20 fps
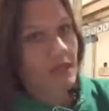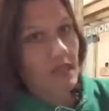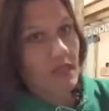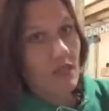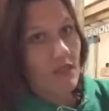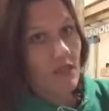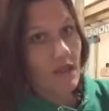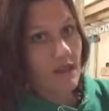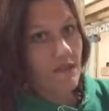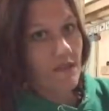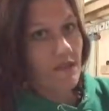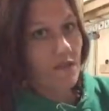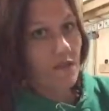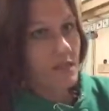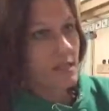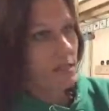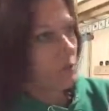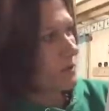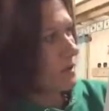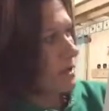anything for
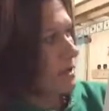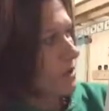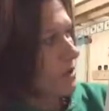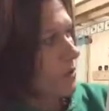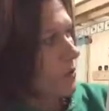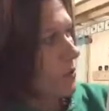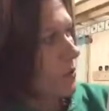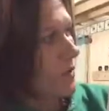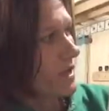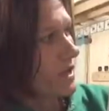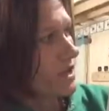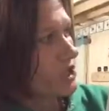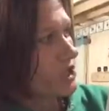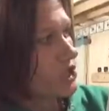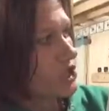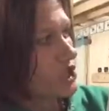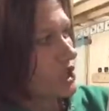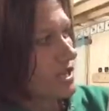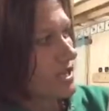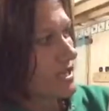this one. We can
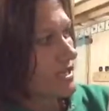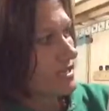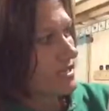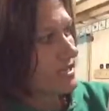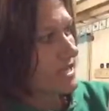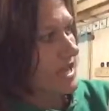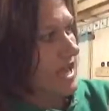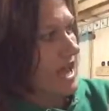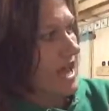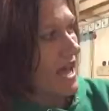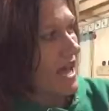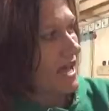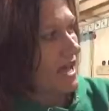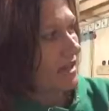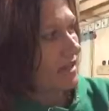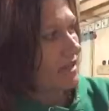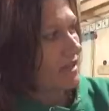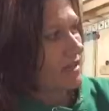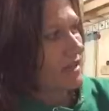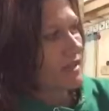just
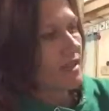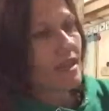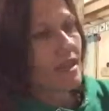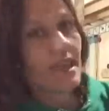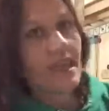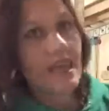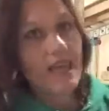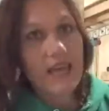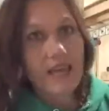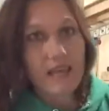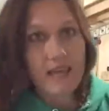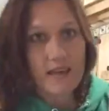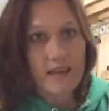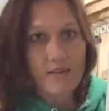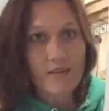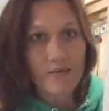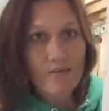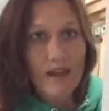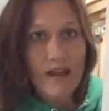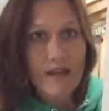add
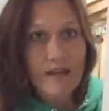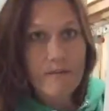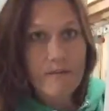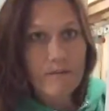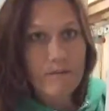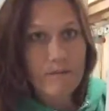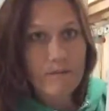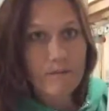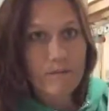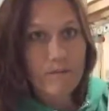ing, right?